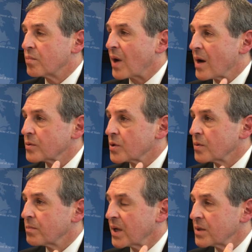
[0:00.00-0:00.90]

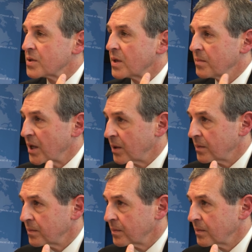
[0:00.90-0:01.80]
browser-based email,
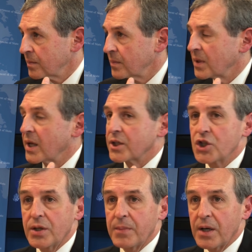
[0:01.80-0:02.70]
like
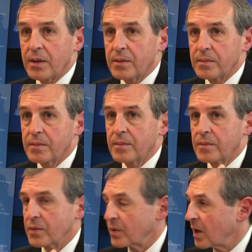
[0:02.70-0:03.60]
Gmail
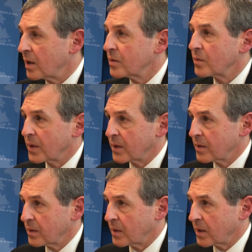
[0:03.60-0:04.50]
or Yahoo or
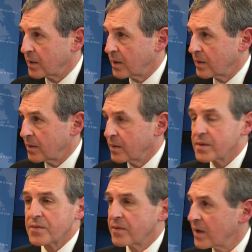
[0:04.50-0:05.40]
anything like that,
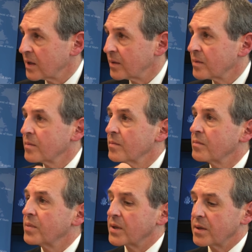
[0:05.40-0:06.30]
it's fine,
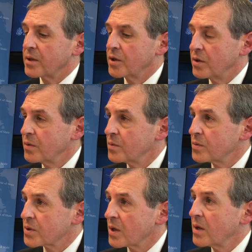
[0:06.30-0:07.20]
but
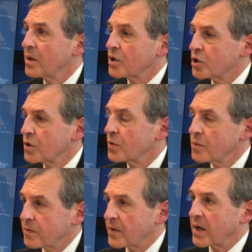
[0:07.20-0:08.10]
use
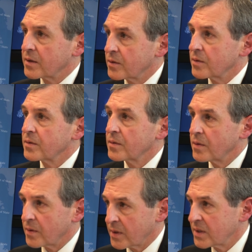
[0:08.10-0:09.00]
two-factor
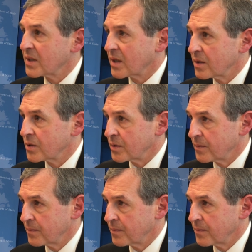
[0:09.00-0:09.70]
authentication.